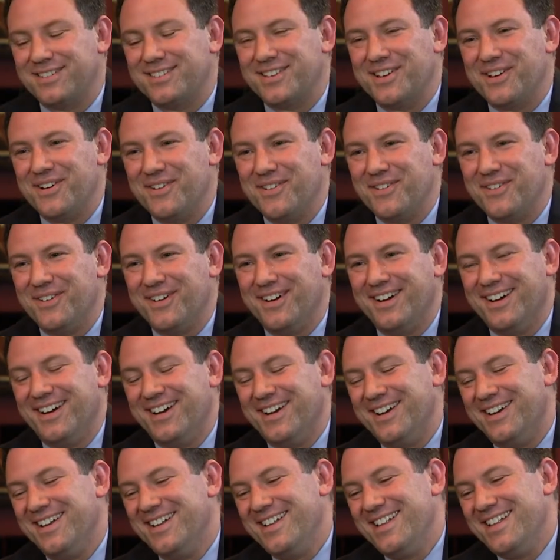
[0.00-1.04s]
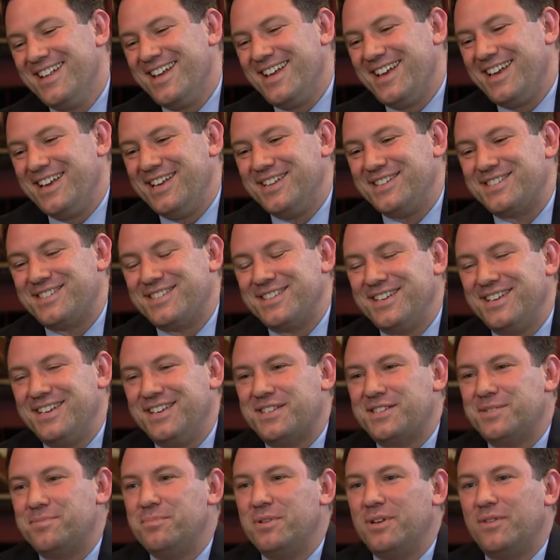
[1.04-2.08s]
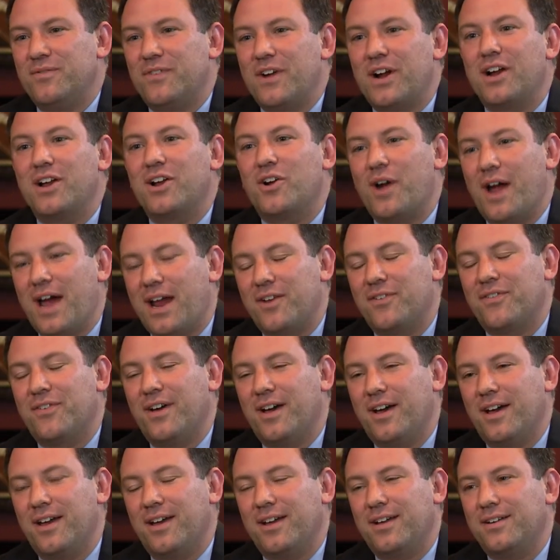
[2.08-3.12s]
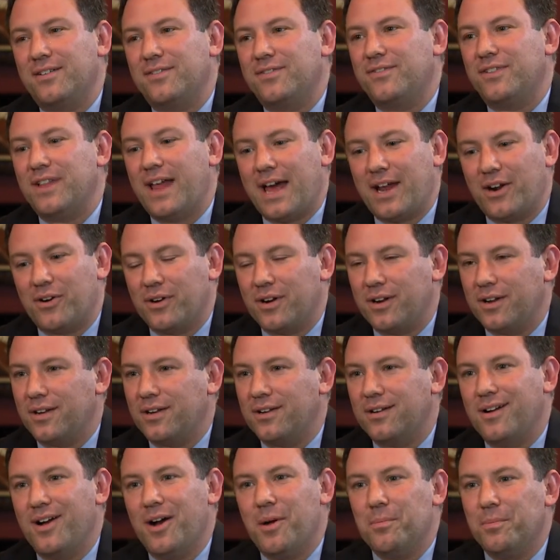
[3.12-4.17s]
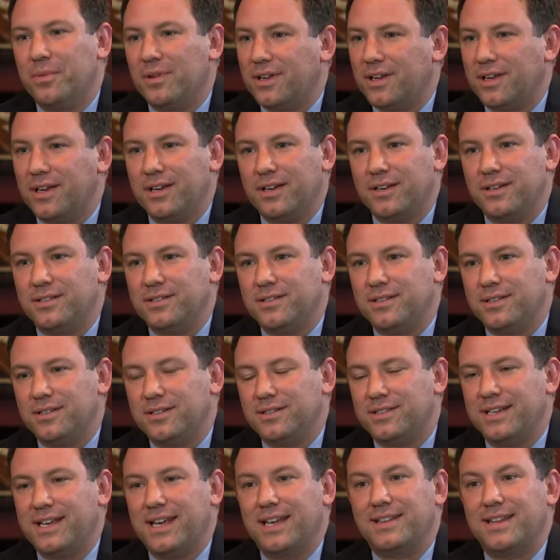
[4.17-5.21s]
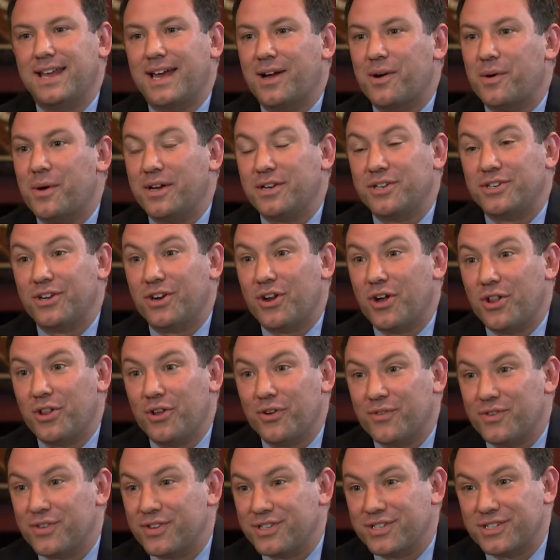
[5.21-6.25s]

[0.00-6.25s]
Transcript: So it's been very gratifying, flattering, humbling to get that question all over the